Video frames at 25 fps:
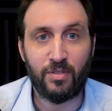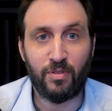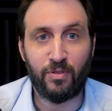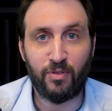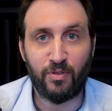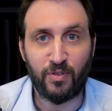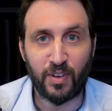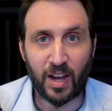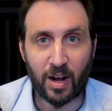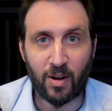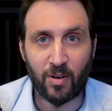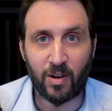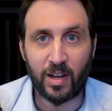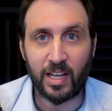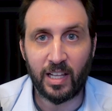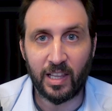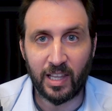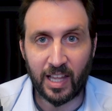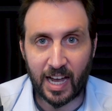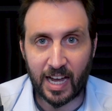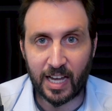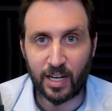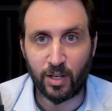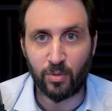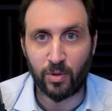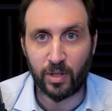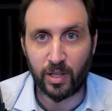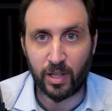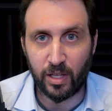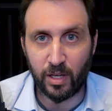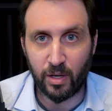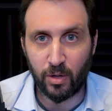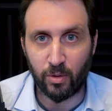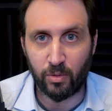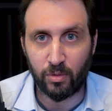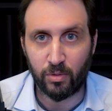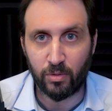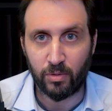very aligned with
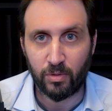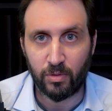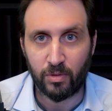you,